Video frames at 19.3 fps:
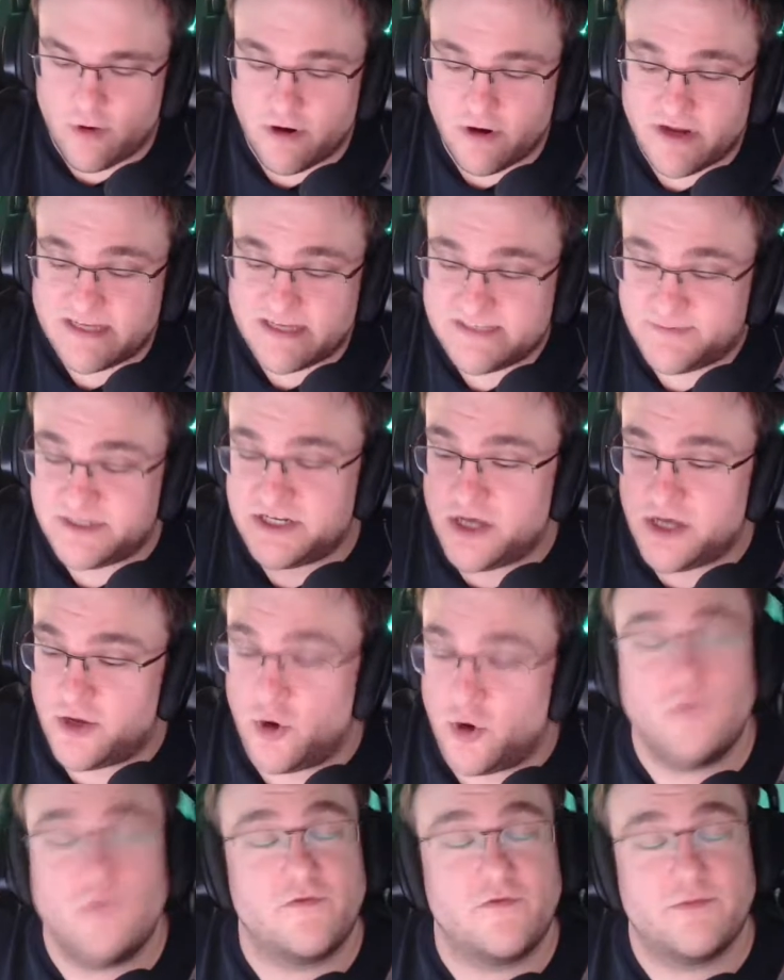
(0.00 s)
has been done
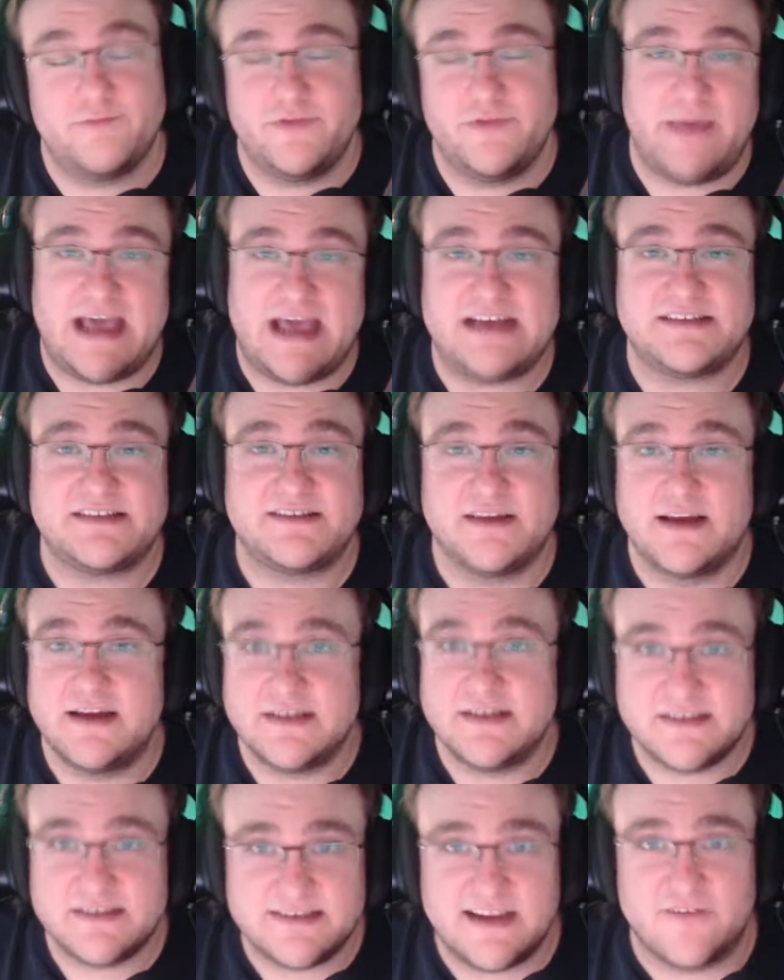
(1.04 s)
over the past
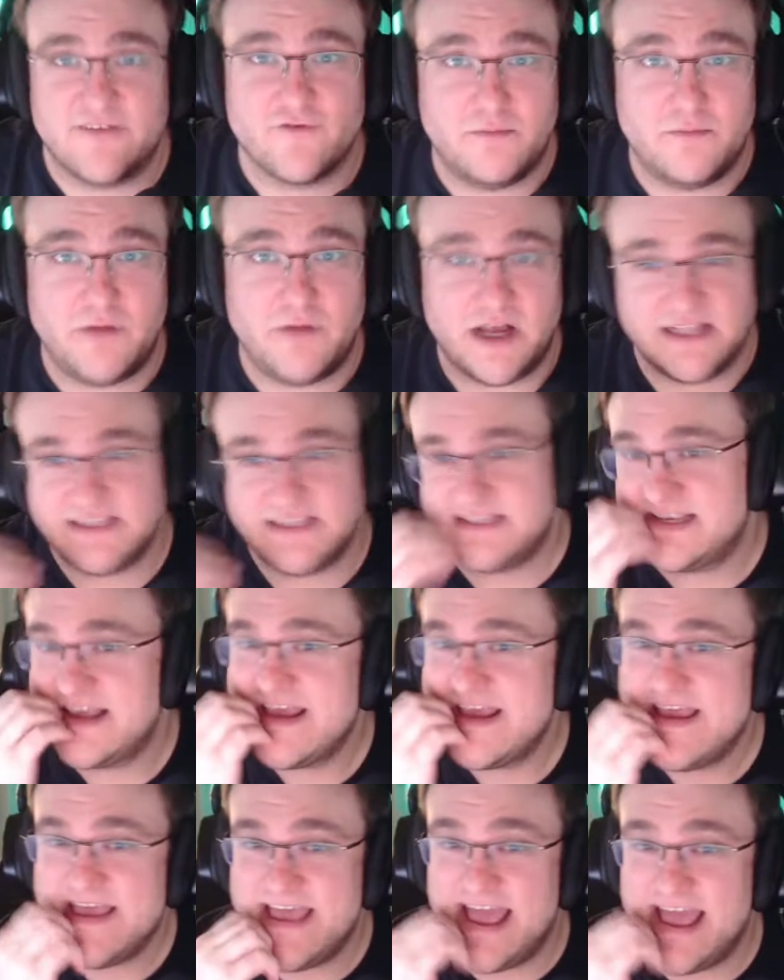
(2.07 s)
several months.
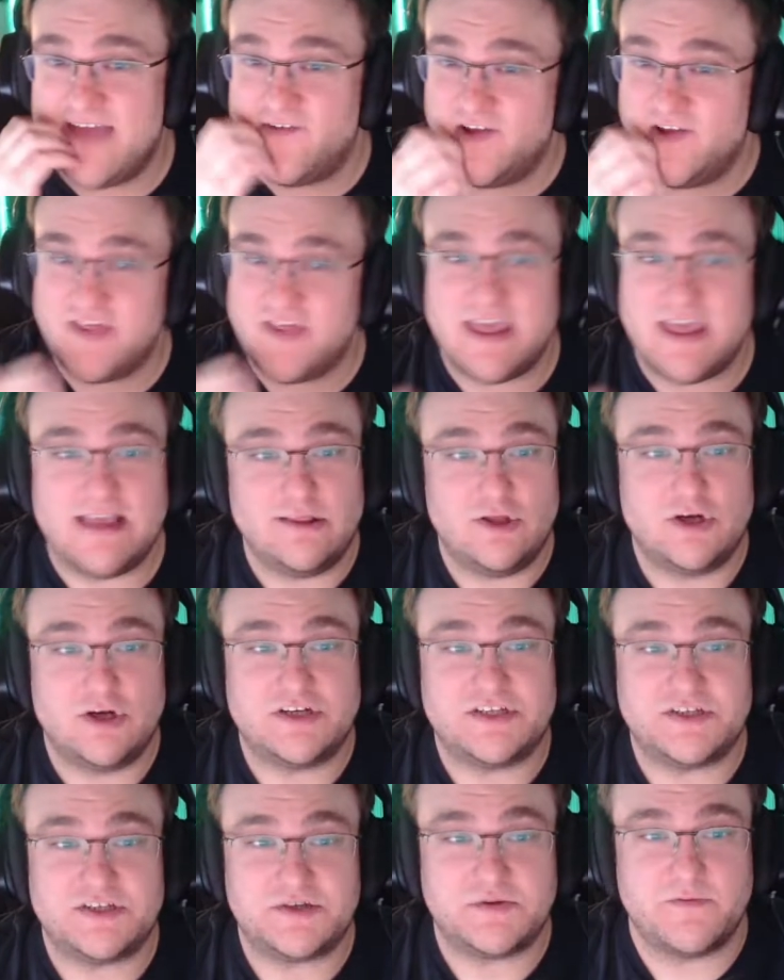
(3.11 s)
Everything
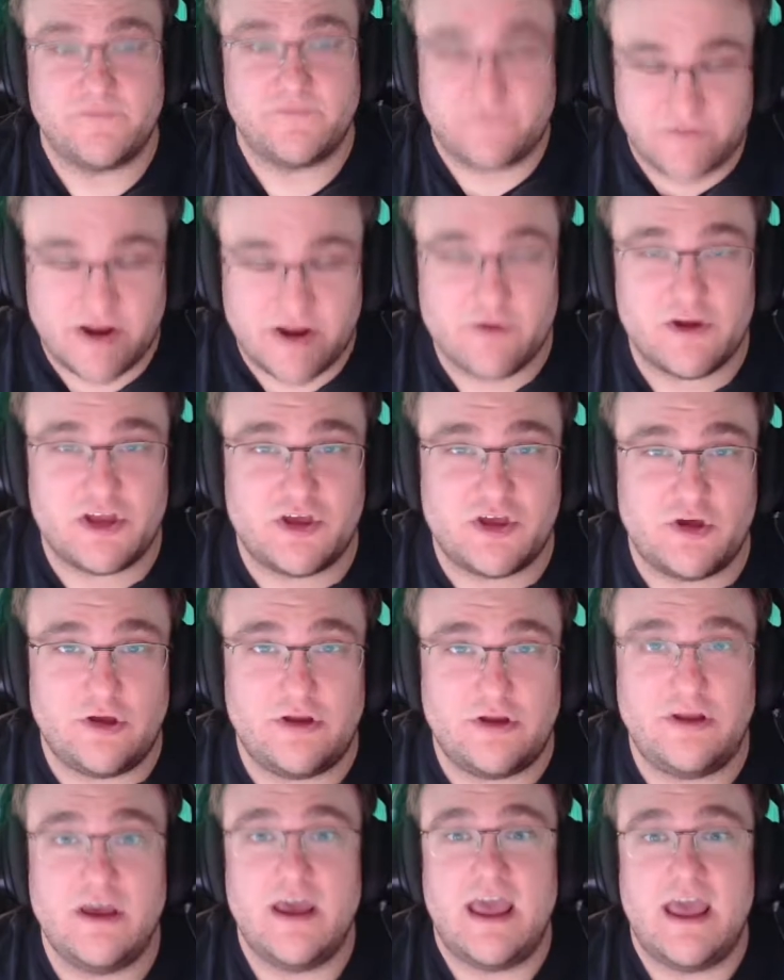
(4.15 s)
looks very
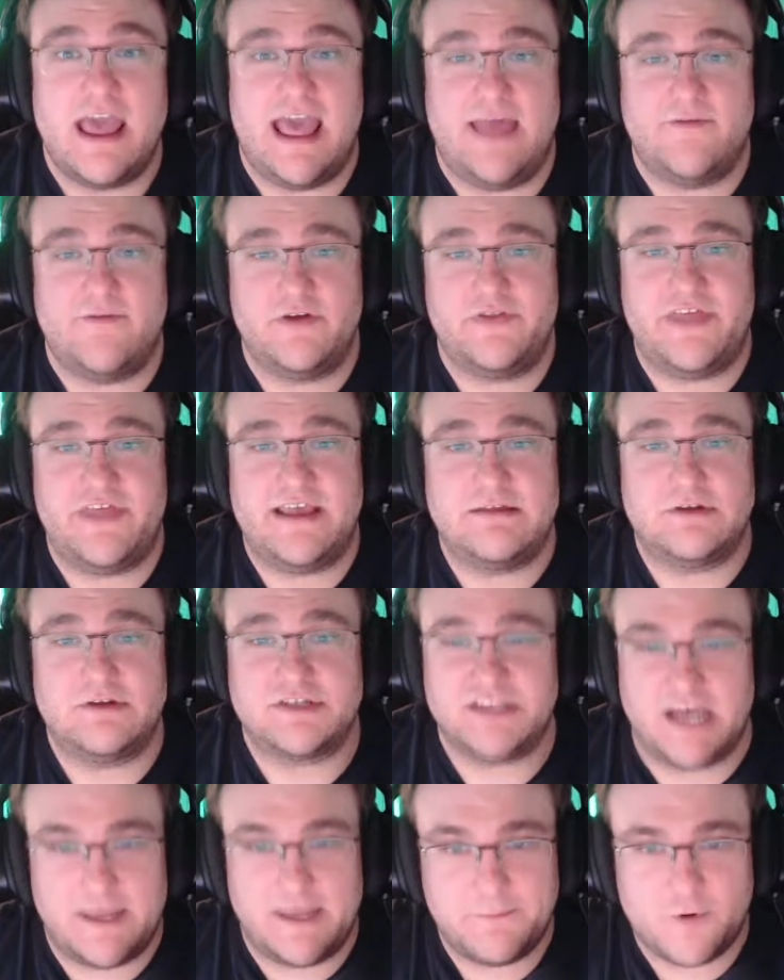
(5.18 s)
good. Everything looks
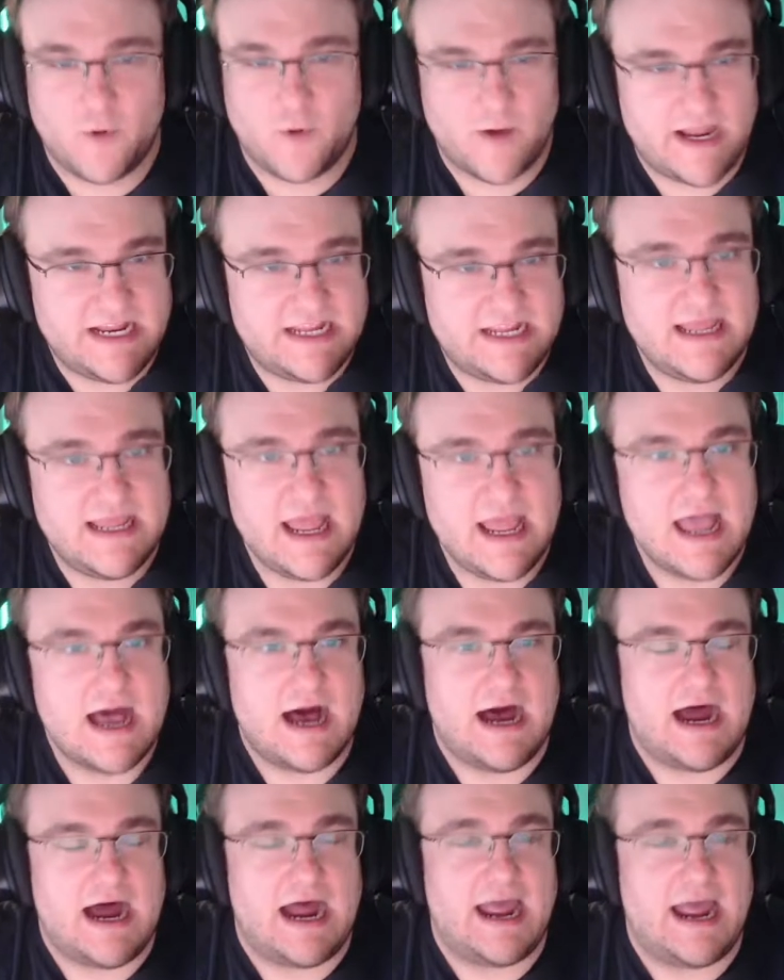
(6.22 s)
upgraded.
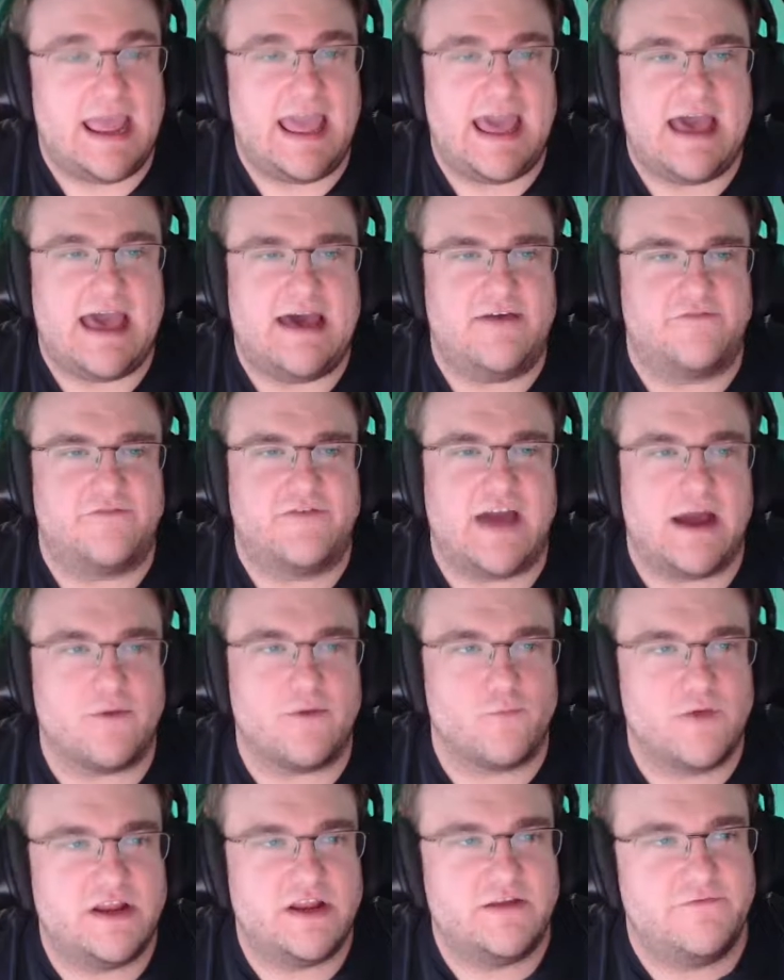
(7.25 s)
I have got
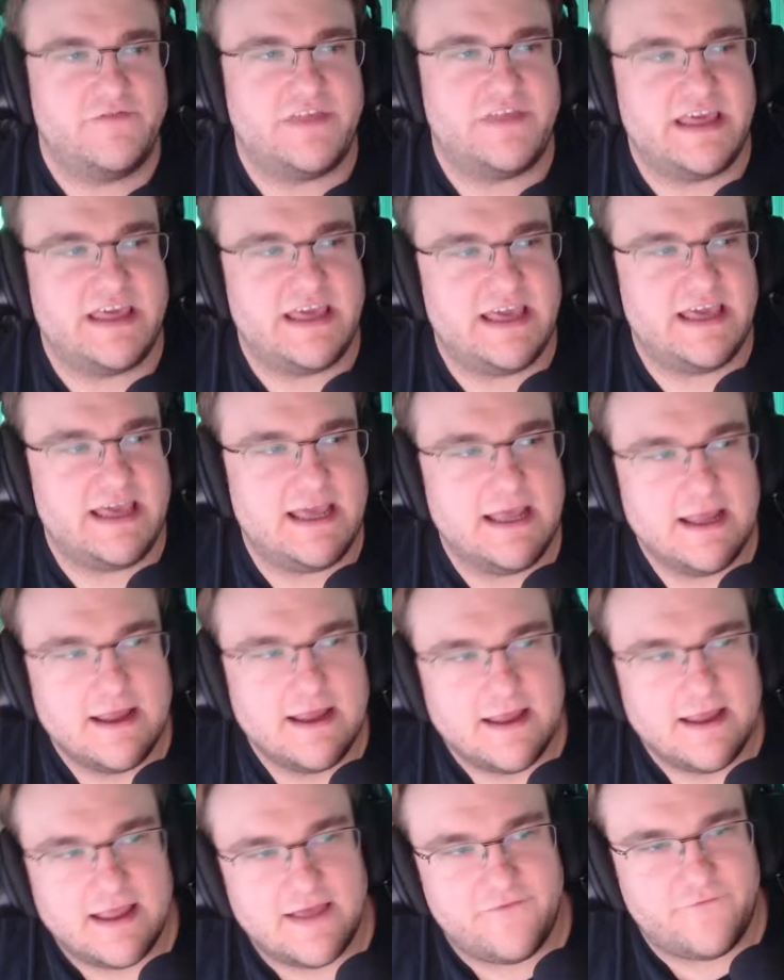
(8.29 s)
rid of
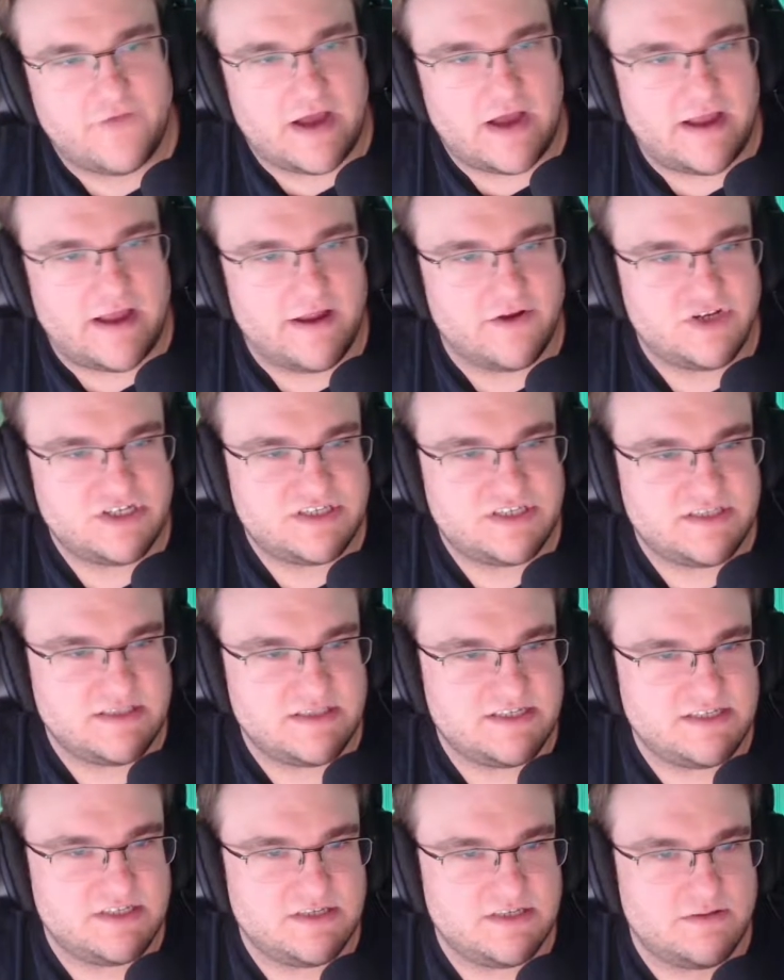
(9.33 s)

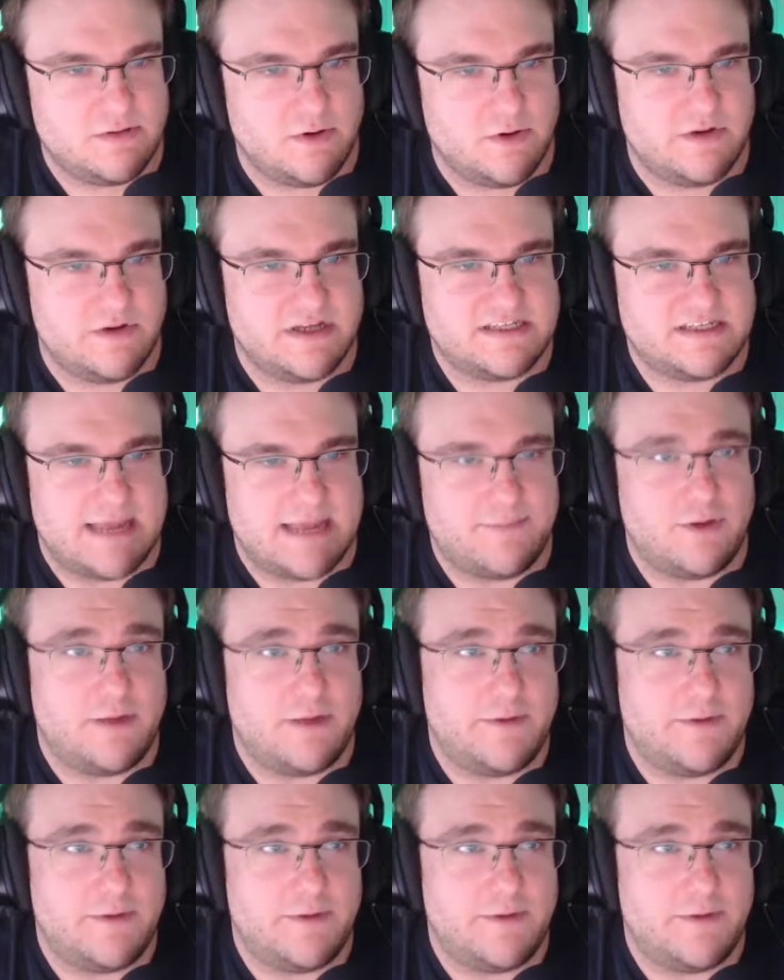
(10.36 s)
let's throw an example up here.